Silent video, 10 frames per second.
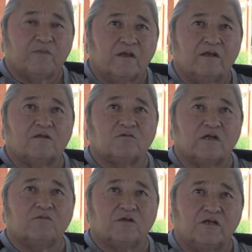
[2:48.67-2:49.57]
and that's what
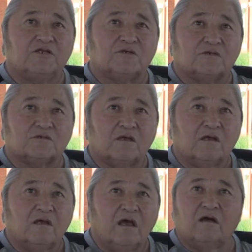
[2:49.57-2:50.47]
he would teach us,
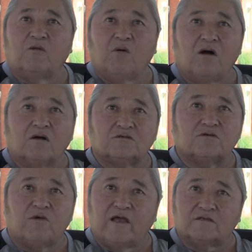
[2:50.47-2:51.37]
how to box
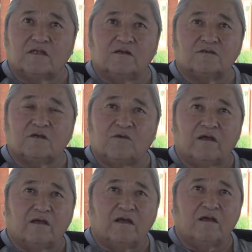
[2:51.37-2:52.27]
or wrestling or something
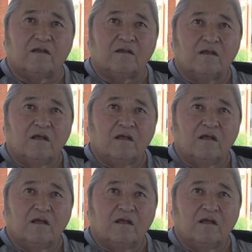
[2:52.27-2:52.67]
like that.